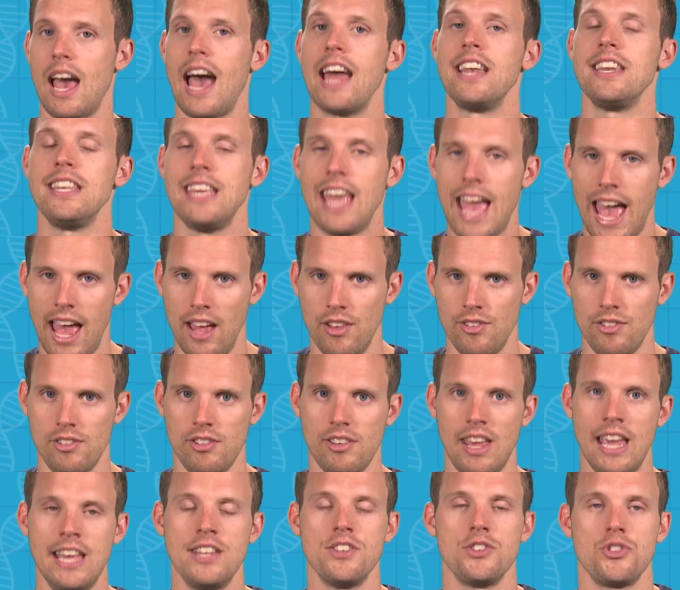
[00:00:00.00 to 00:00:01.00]
And
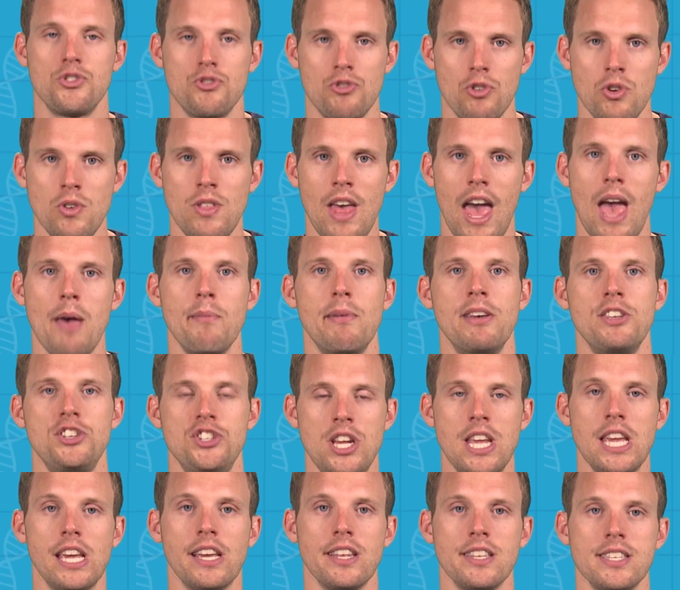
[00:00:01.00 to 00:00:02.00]
yes, it's true that
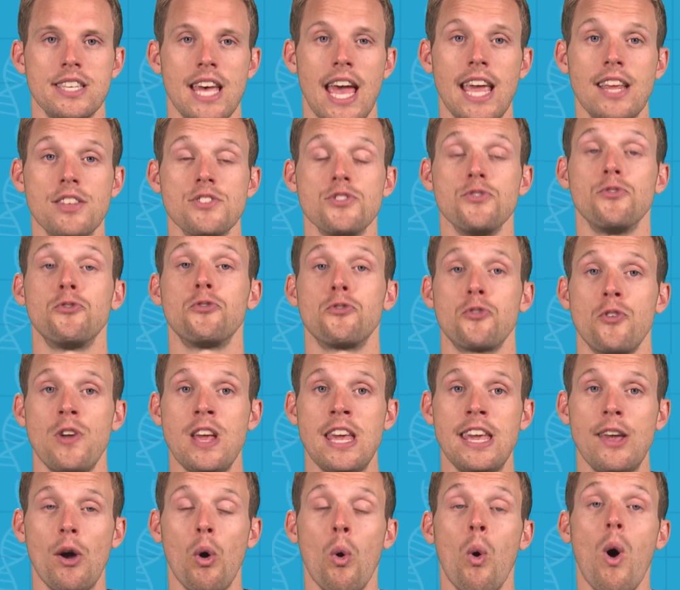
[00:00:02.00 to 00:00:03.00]
MSG contains
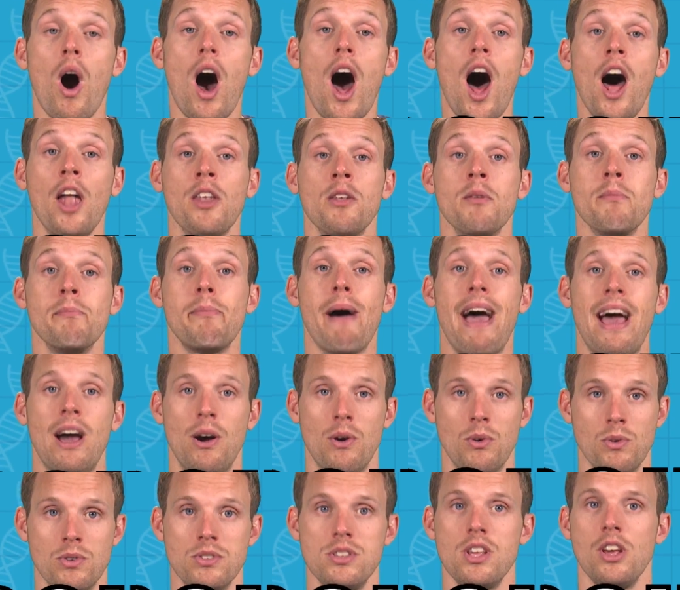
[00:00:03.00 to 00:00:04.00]
free or
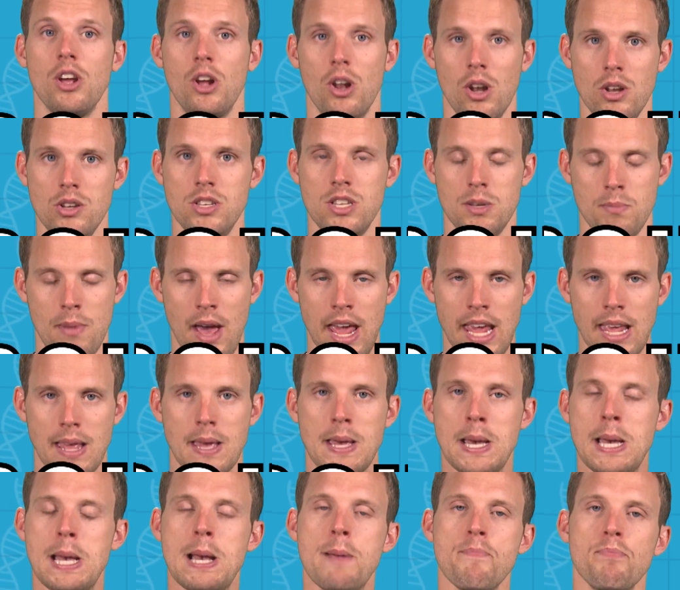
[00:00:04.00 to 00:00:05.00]
unbound glutamate,
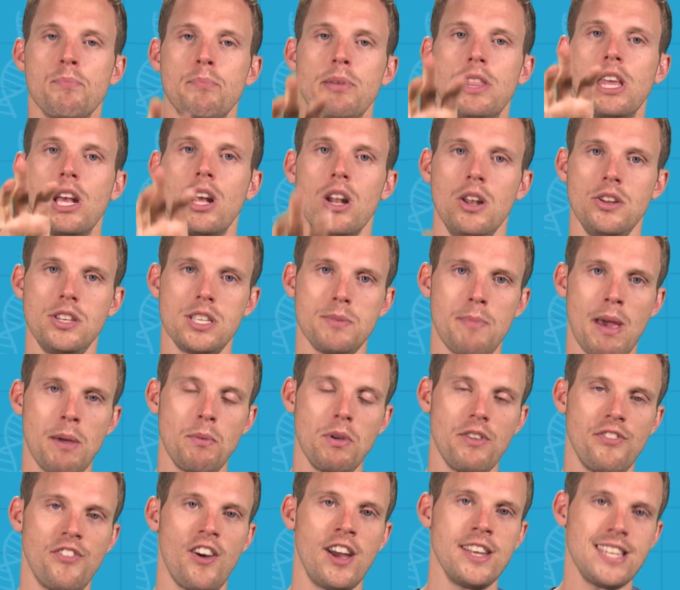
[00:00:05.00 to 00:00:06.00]
but the
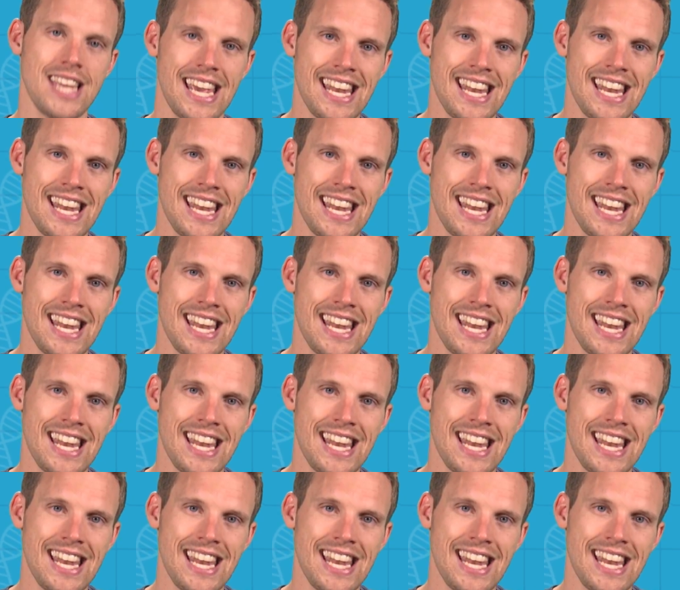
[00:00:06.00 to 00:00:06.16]
glutamate we find